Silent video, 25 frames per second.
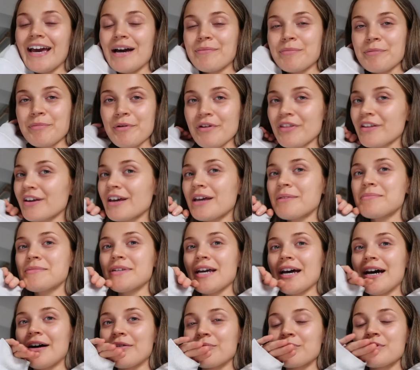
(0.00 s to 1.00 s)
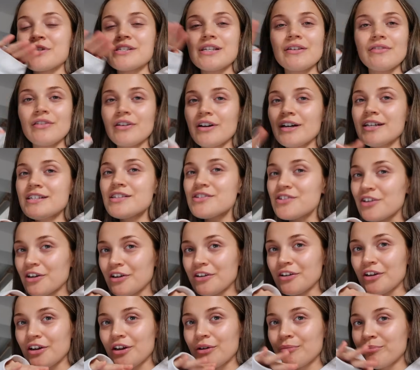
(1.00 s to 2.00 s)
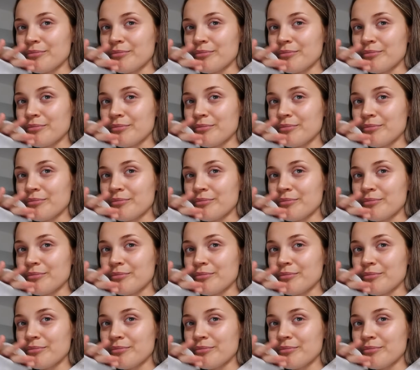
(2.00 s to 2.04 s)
And brother came down because if you guys don't know,